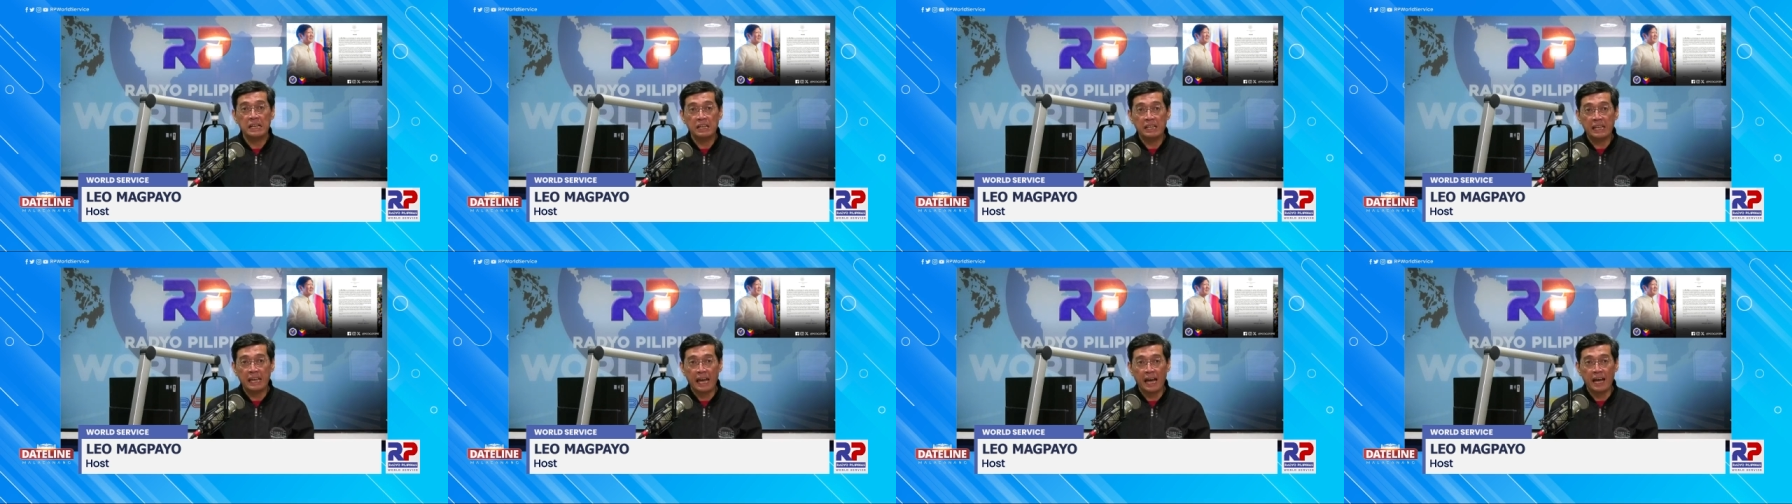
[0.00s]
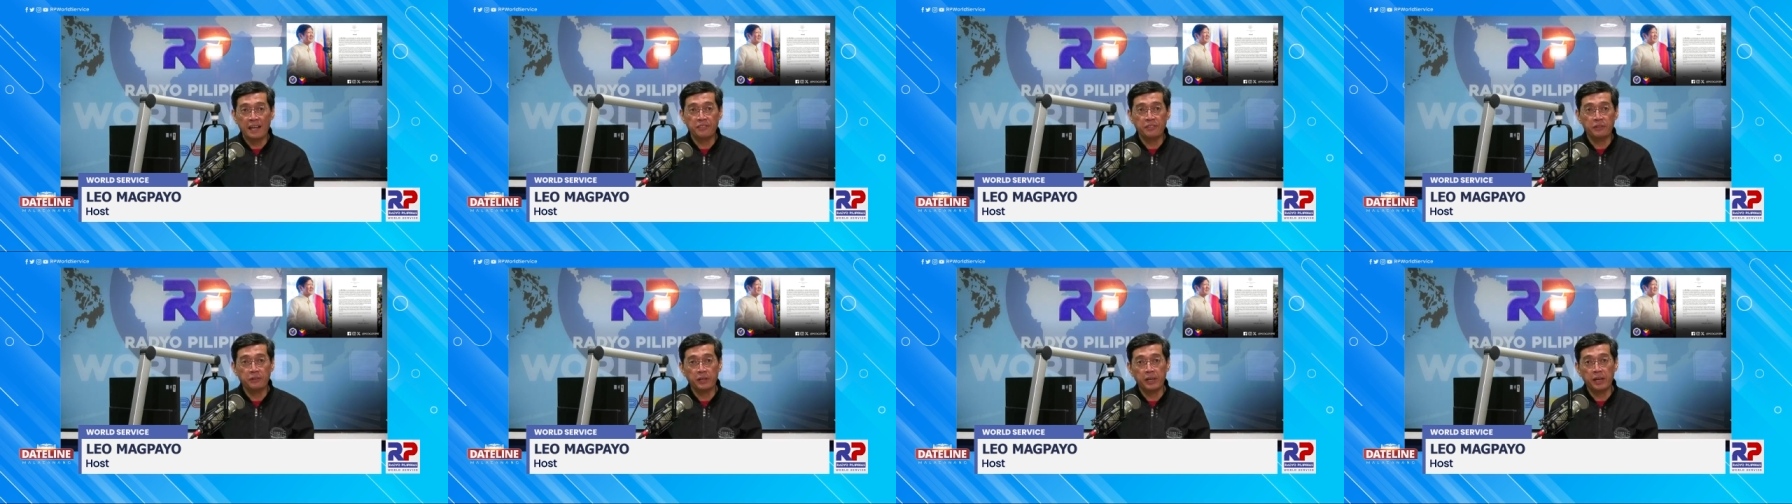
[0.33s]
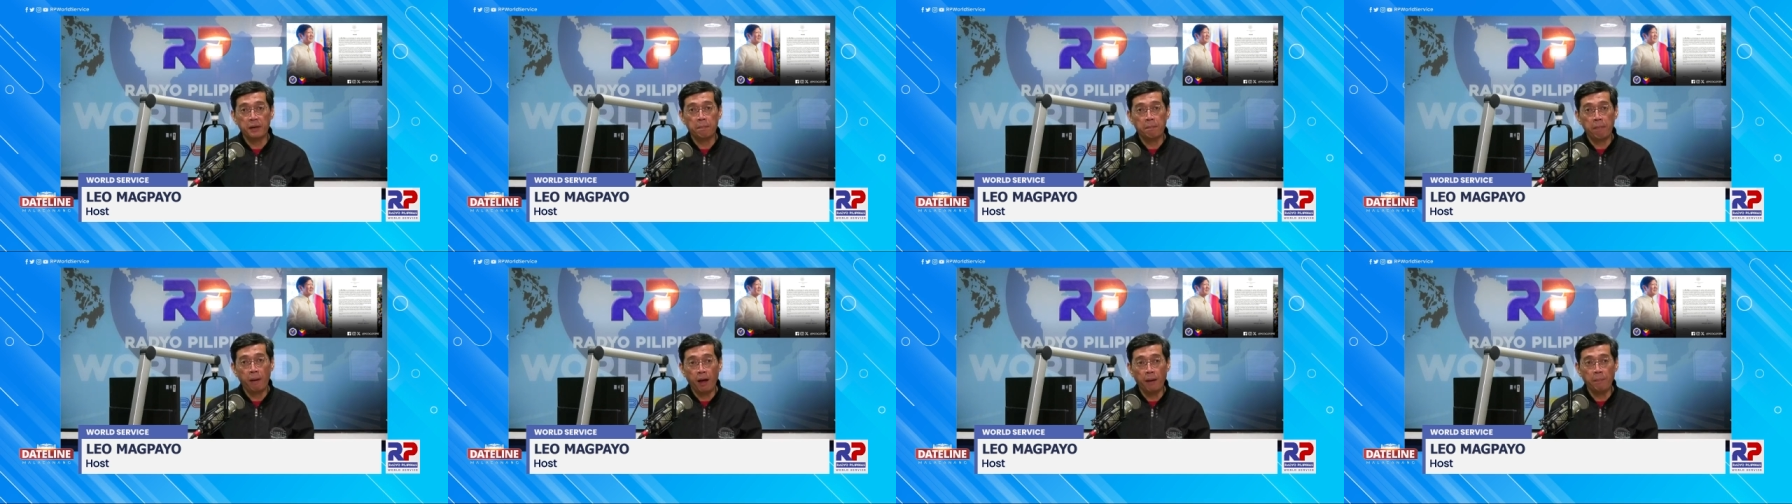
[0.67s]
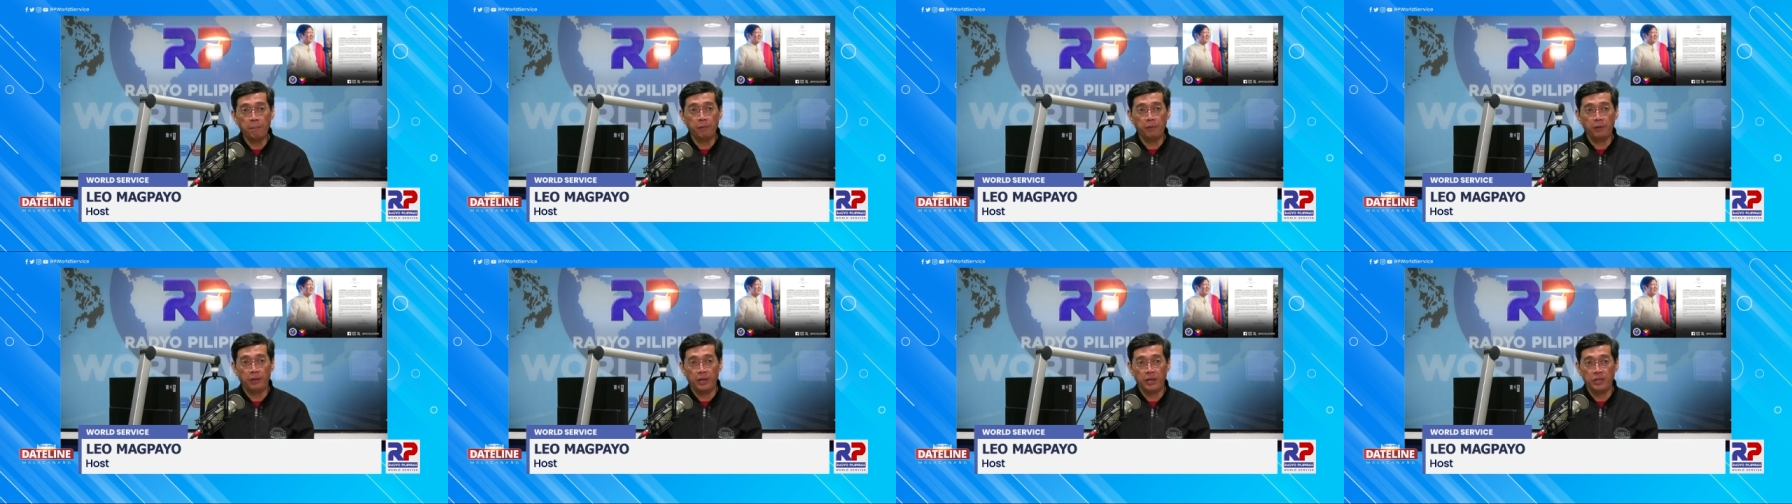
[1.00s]
Catholic
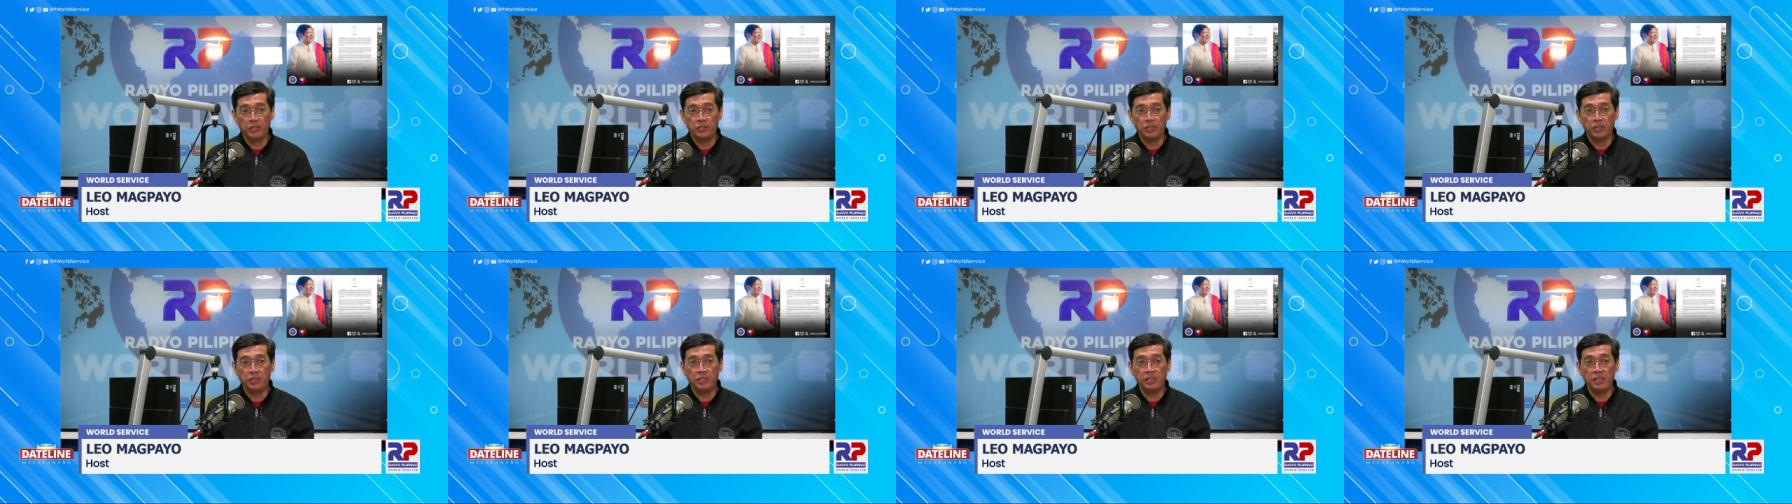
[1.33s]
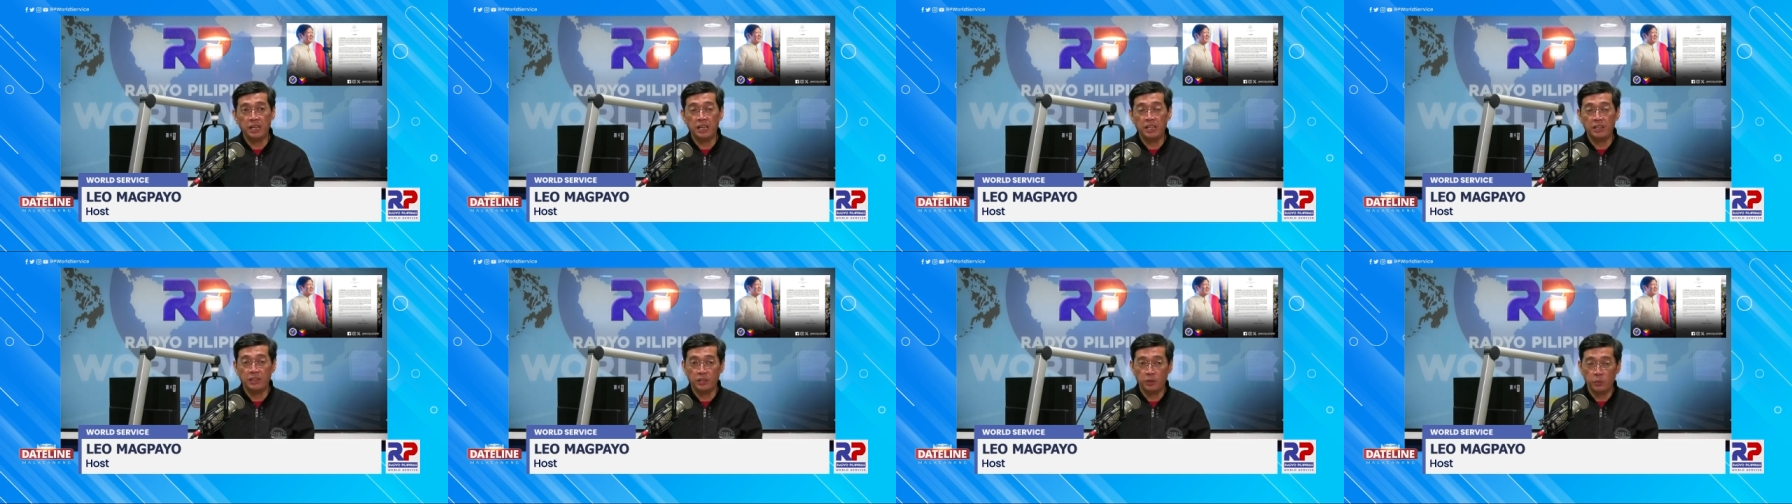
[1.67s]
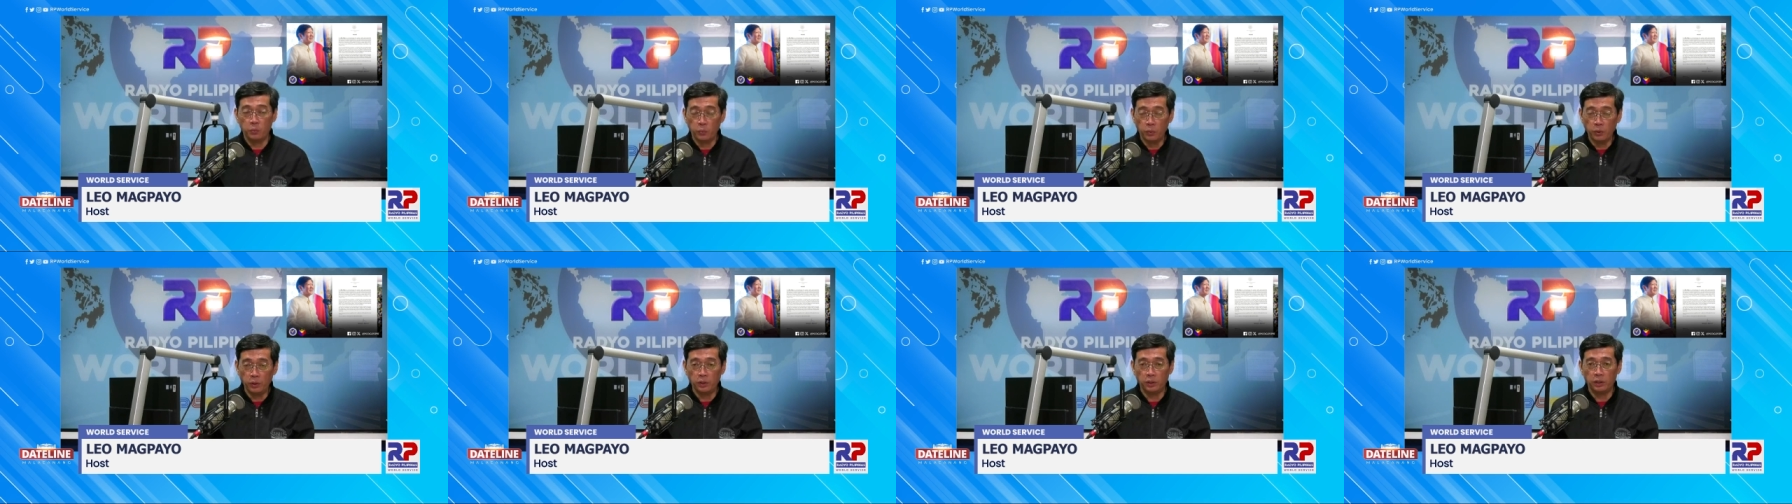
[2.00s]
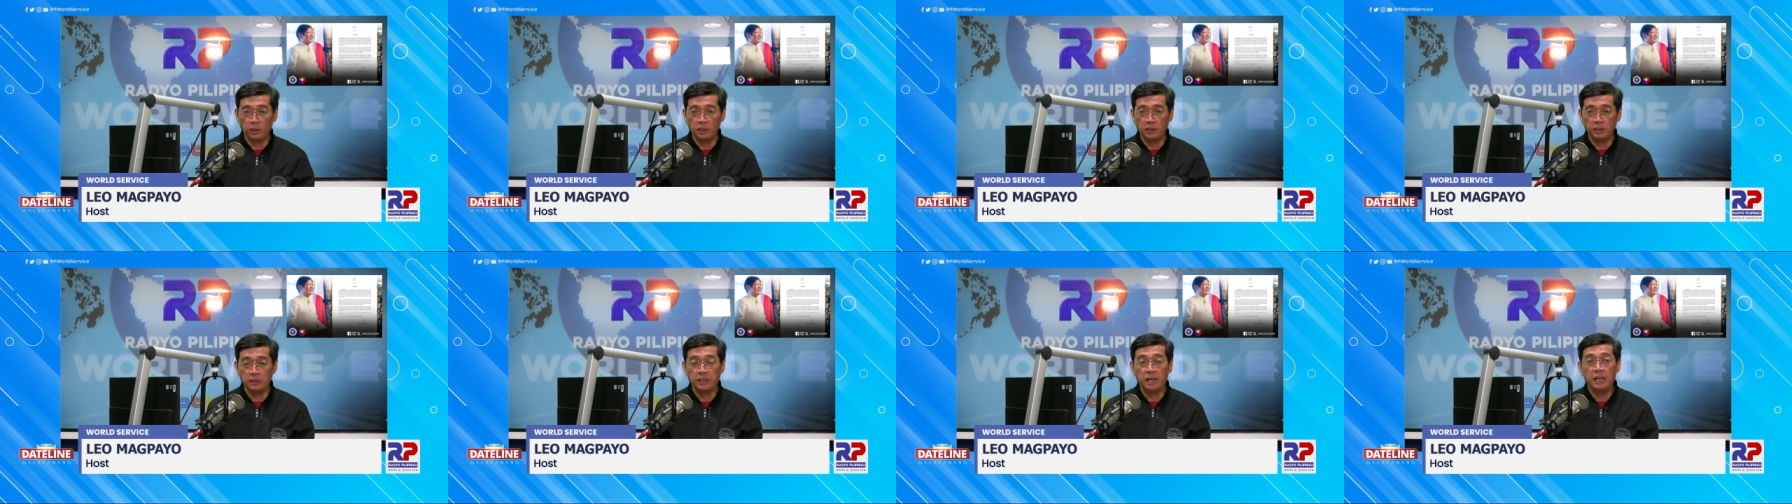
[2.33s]
population in the
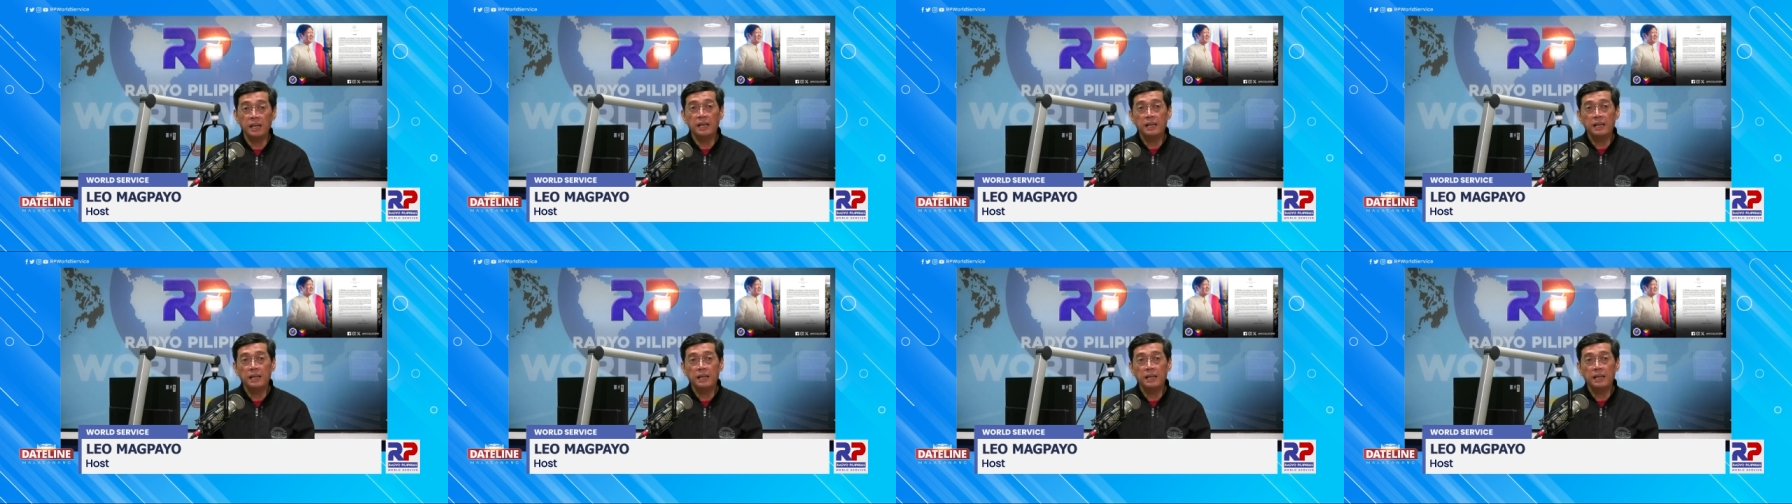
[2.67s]
world